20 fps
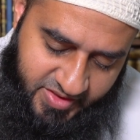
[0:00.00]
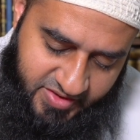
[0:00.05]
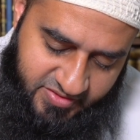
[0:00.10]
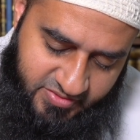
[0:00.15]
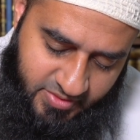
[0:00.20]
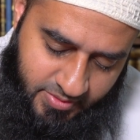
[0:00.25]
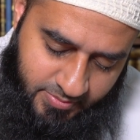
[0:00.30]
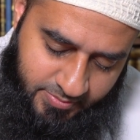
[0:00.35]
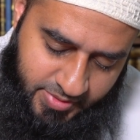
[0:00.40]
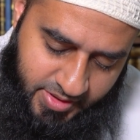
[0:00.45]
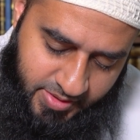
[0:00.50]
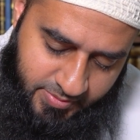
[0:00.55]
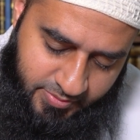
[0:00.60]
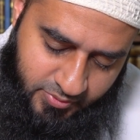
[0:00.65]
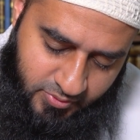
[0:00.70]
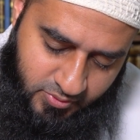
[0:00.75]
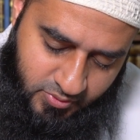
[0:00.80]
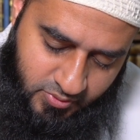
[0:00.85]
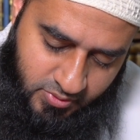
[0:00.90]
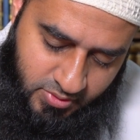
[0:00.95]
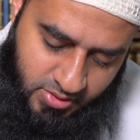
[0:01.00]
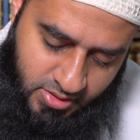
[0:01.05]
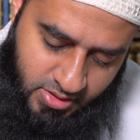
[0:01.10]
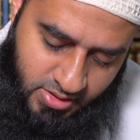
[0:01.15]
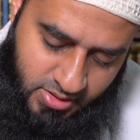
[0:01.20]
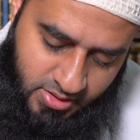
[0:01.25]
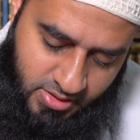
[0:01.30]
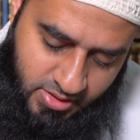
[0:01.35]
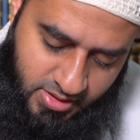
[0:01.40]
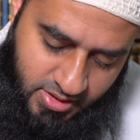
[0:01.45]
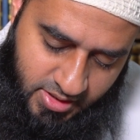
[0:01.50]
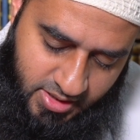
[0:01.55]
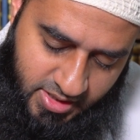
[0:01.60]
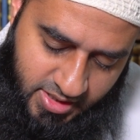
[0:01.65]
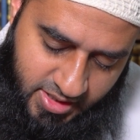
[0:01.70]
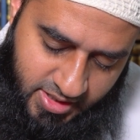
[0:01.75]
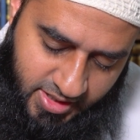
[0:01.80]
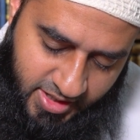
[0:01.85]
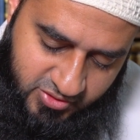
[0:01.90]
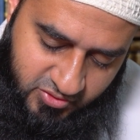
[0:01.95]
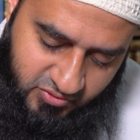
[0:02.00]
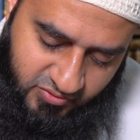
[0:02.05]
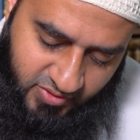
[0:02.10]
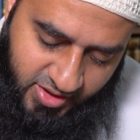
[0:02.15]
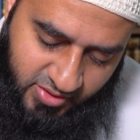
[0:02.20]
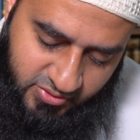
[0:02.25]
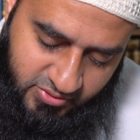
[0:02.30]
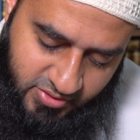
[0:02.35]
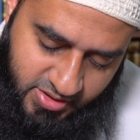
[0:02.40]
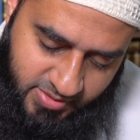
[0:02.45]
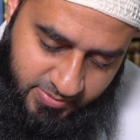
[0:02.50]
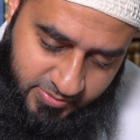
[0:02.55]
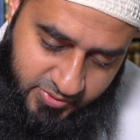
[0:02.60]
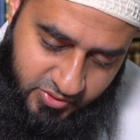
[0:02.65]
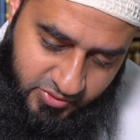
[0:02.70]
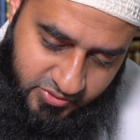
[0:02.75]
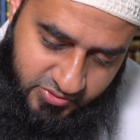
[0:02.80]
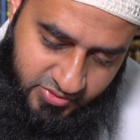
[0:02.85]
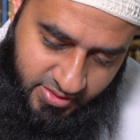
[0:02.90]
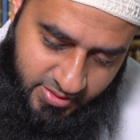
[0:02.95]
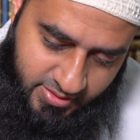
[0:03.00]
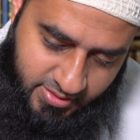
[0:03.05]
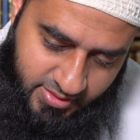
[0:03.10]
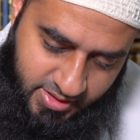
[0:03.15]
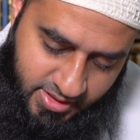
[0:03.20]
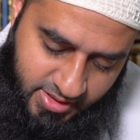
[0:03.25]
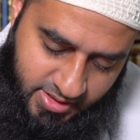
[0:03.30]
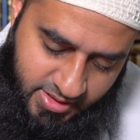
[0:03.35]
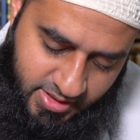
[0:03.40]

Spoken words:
Some people like to write on the computer.